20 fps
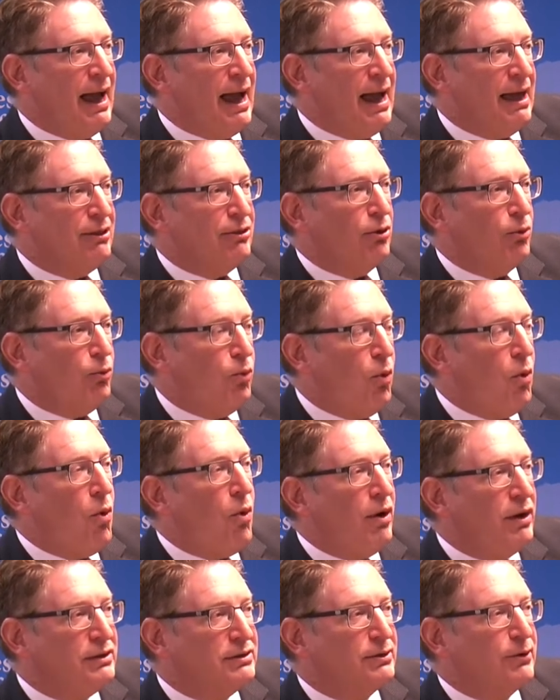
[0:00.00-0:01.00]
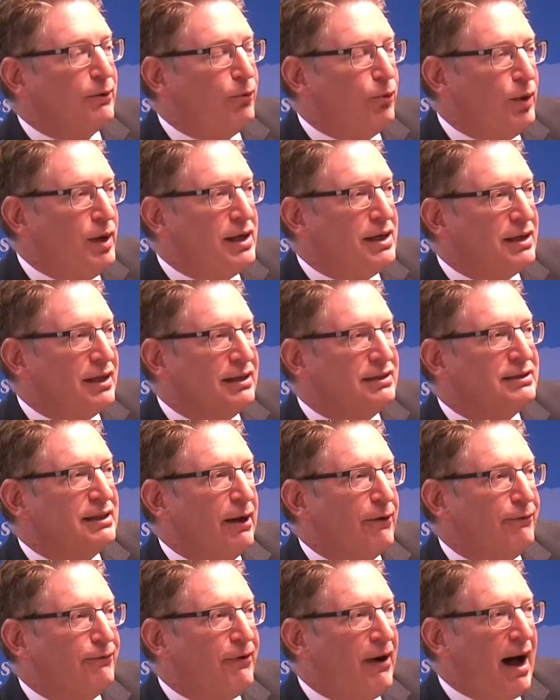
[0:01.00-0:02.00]
and the wars of weakness
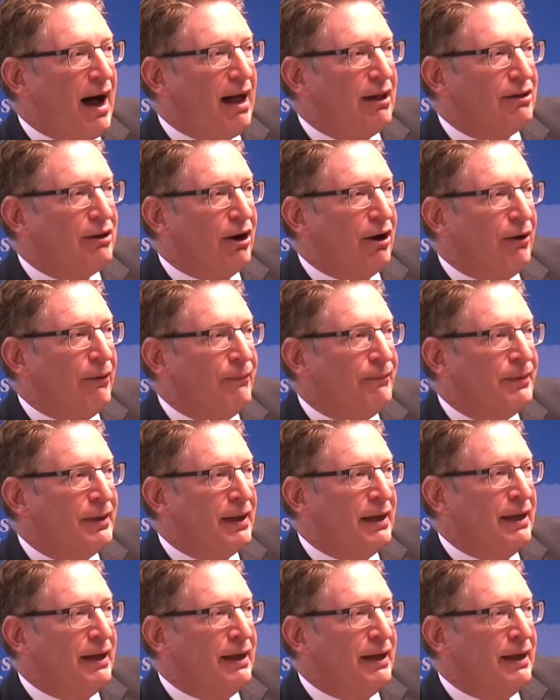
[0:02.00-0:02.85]
that follow